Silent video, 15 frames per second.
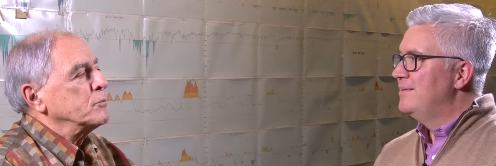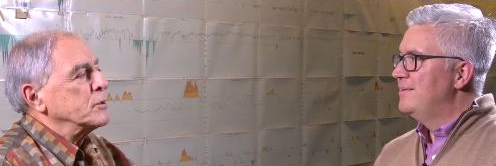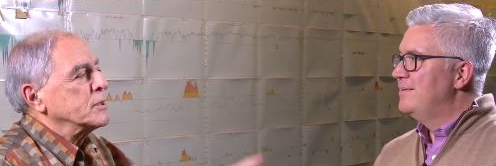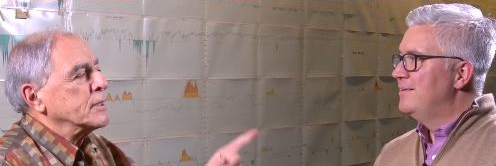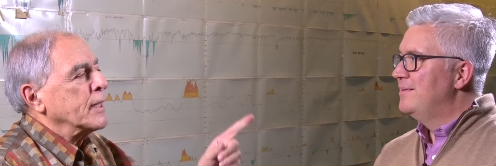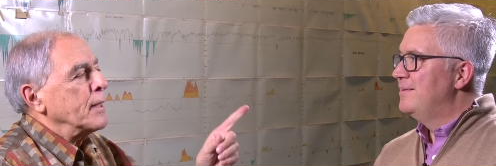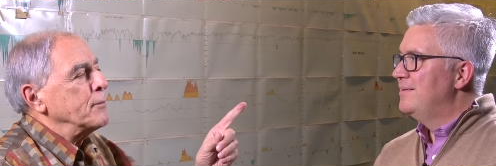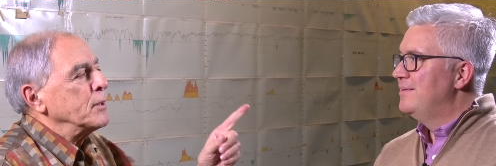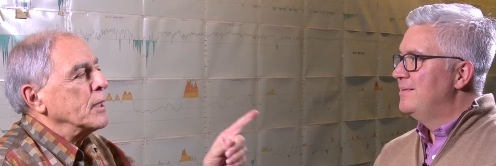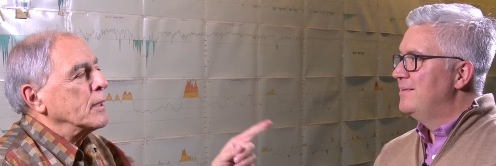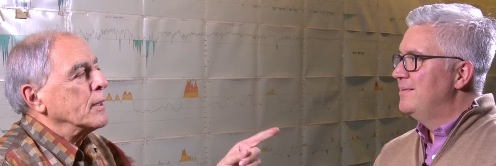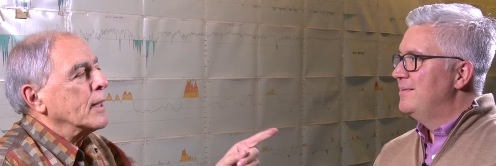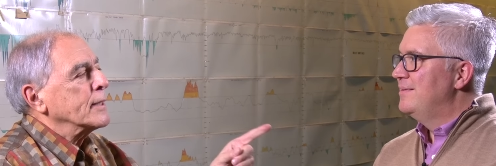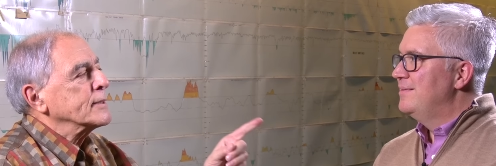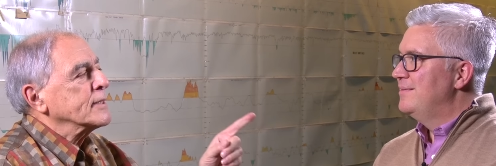Speaker 1: but you gave me a
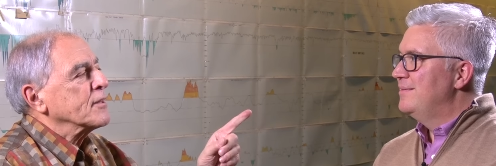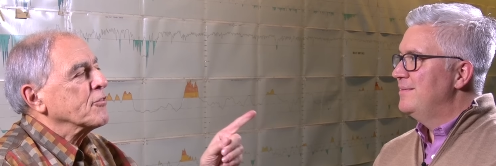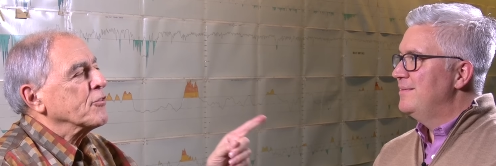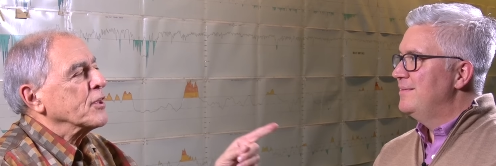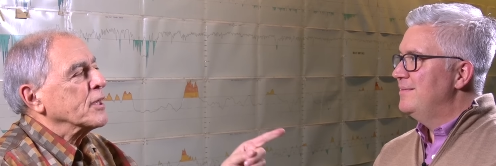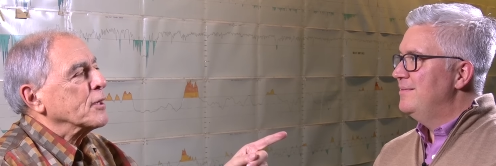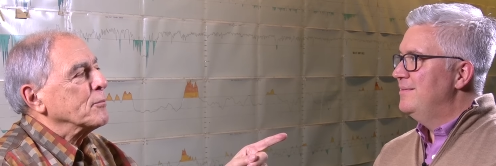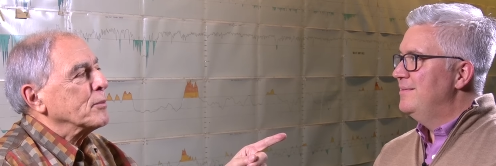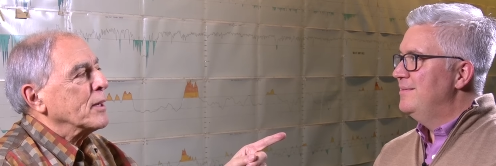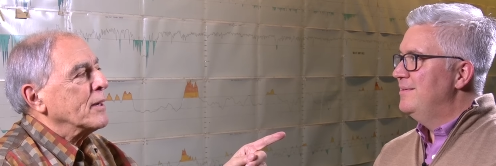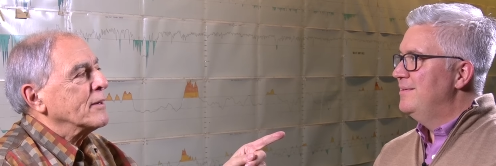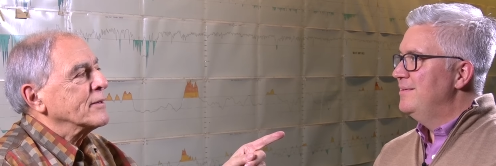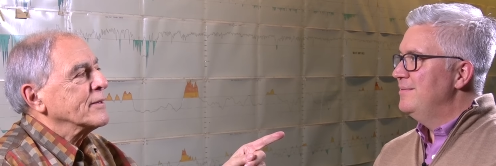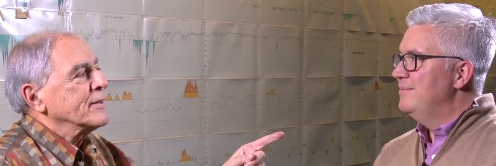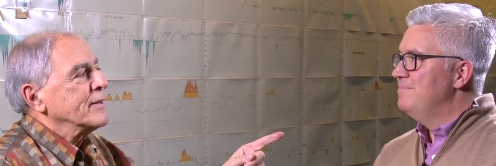lot to think
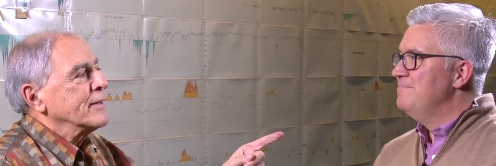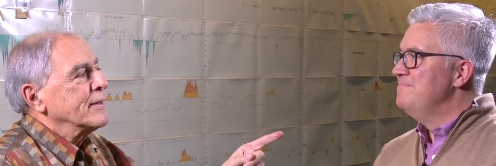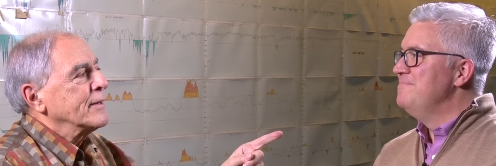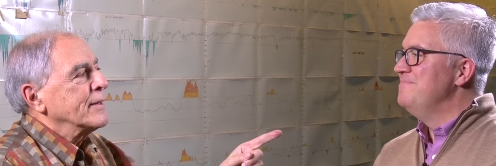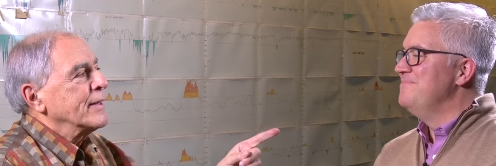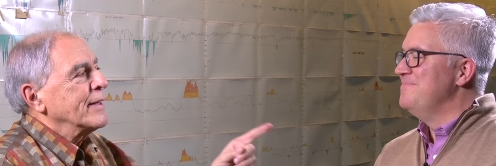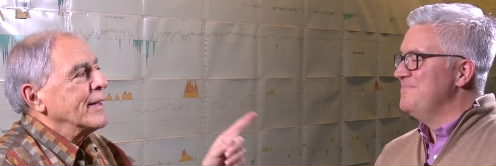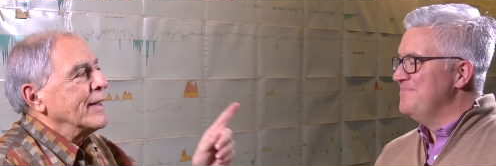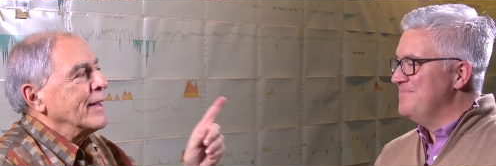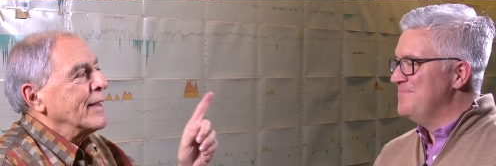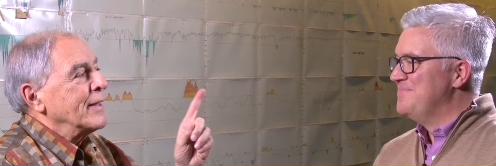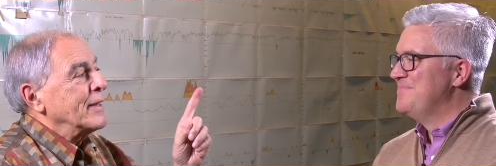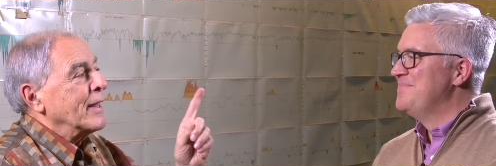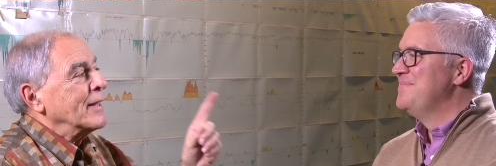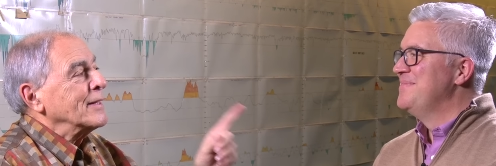about.
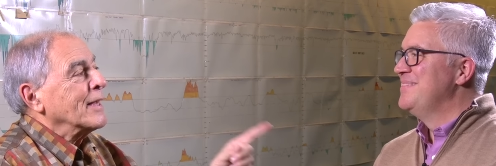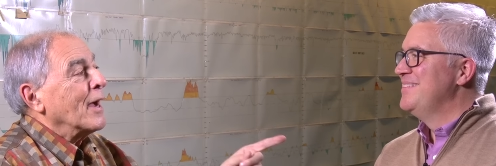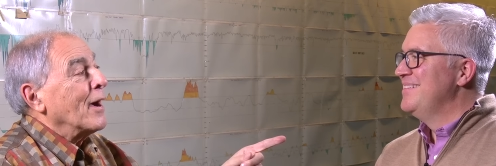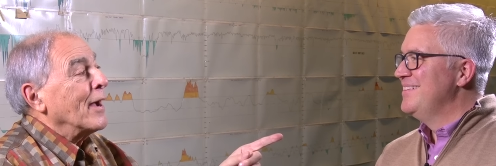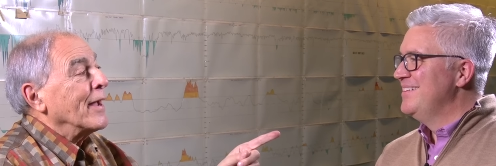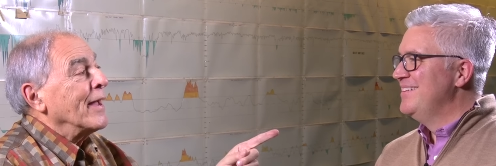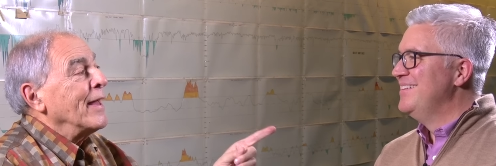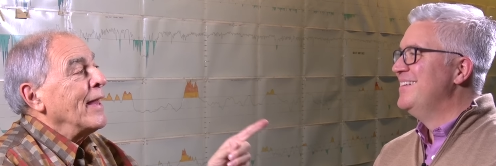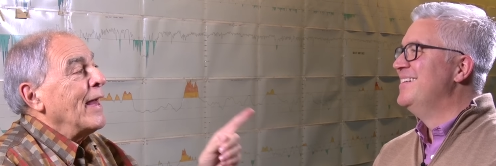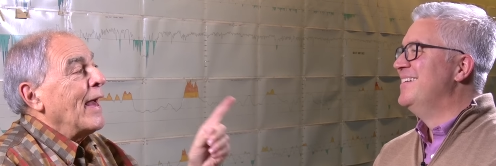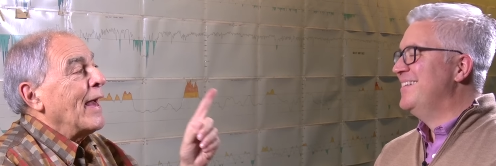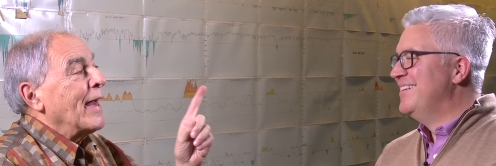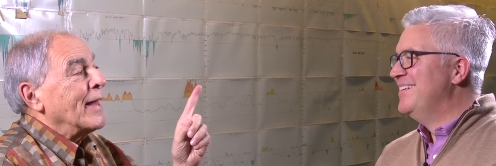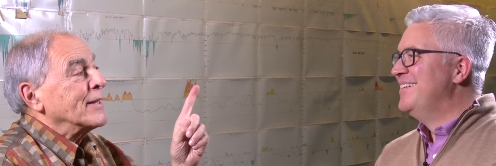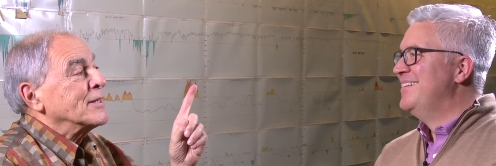Mm. And that guy
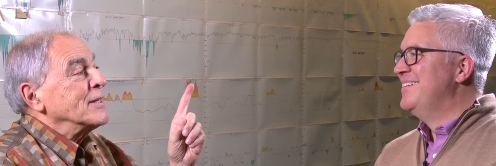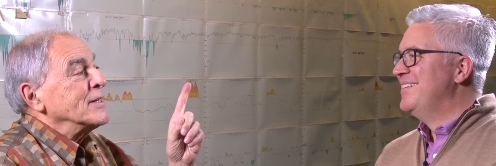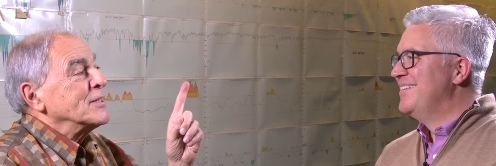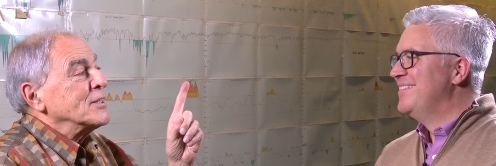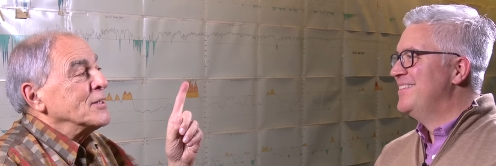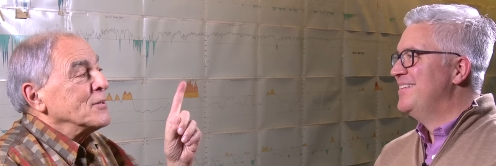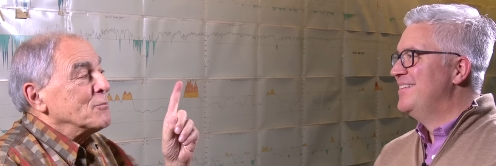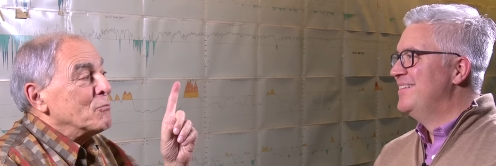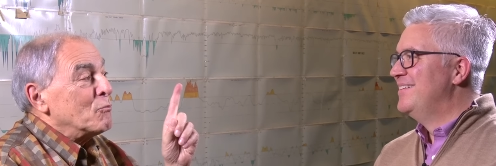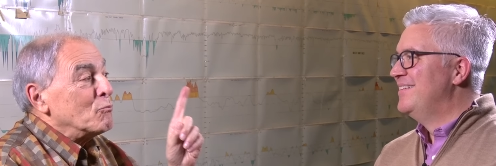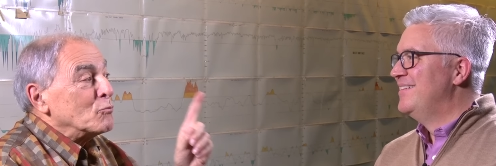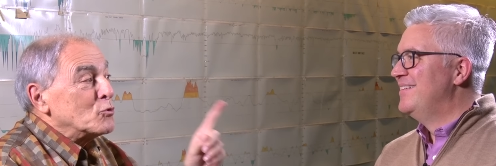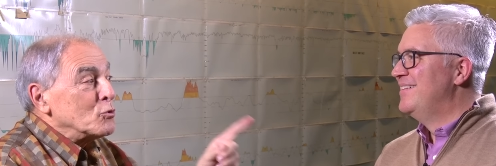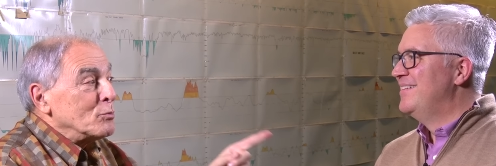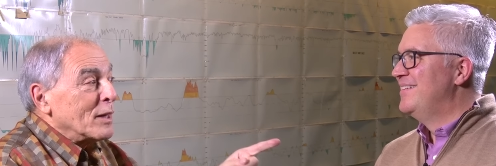had
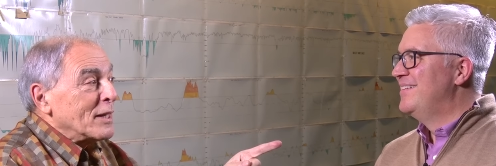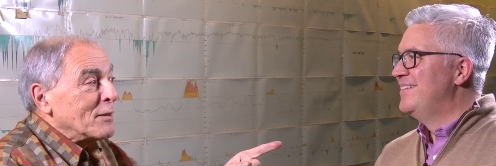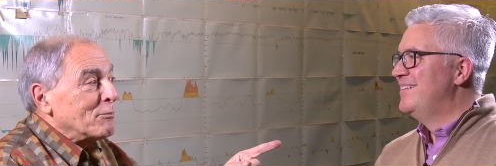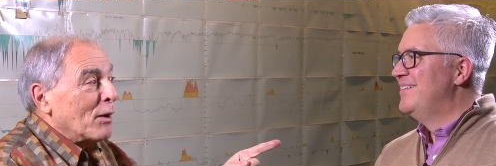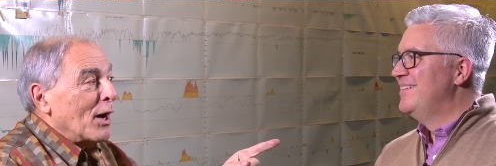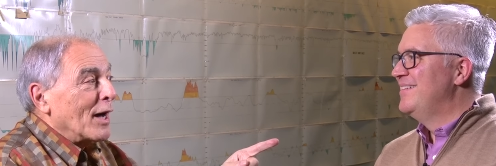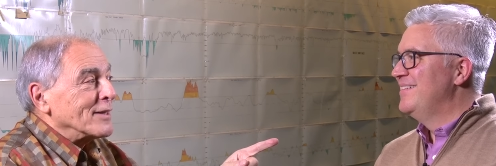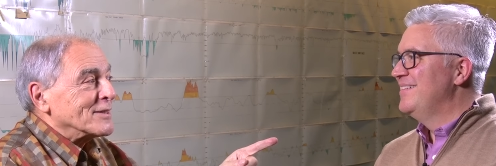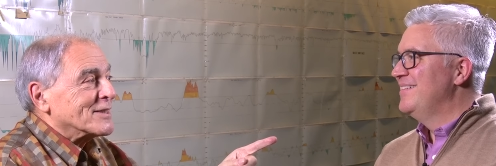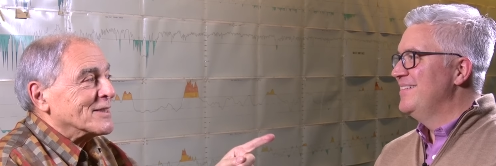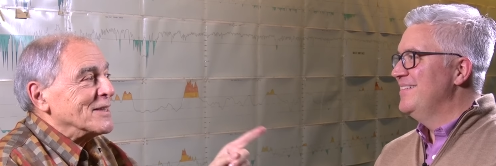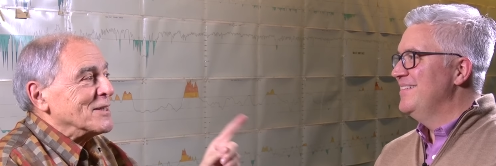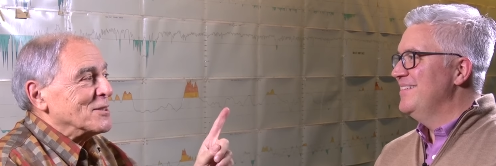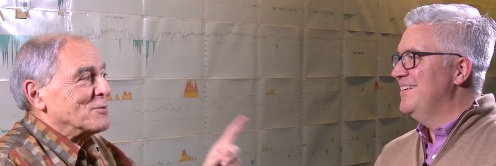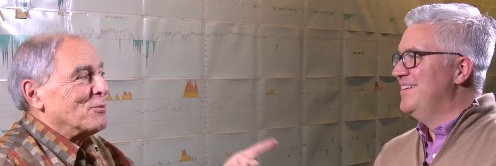too many
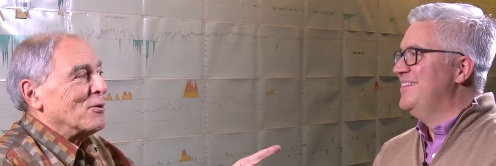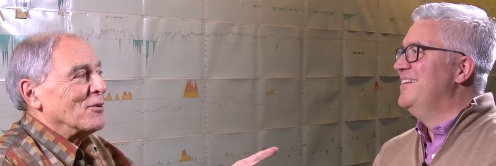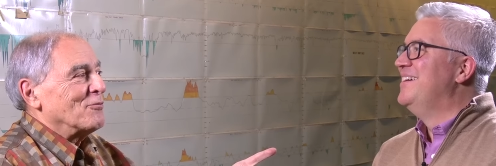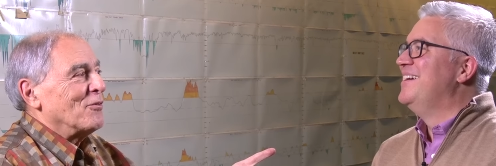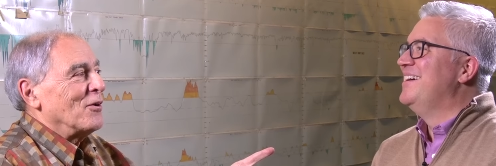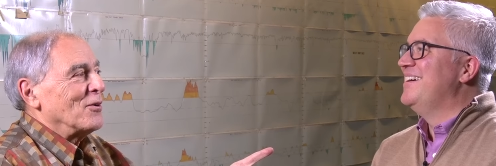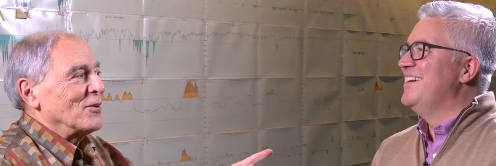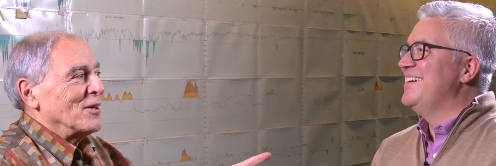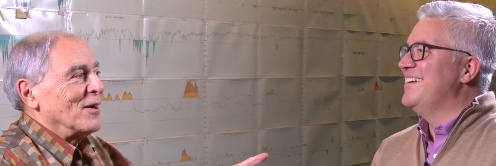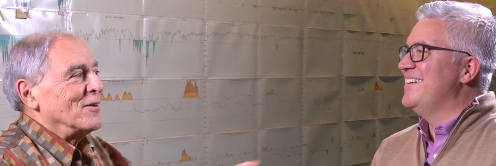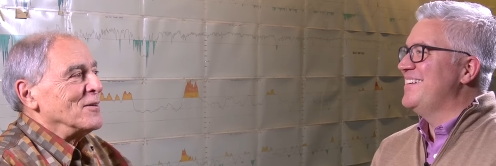bonds in his portfolio.